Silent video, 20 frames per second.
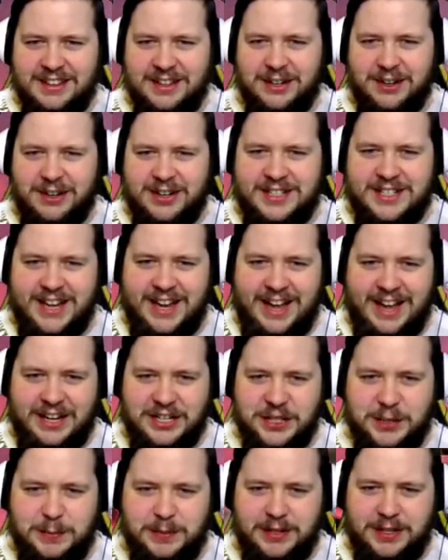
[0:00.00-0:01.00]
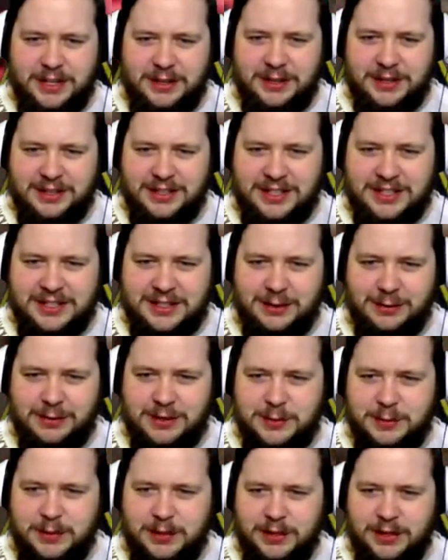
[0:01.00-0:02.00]
not attached, but I think that looks
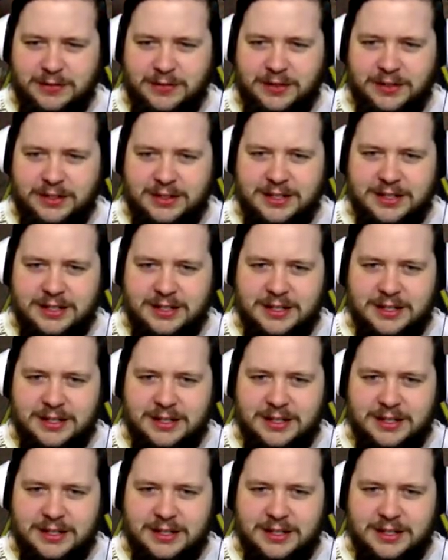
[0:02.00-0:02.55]
perfect.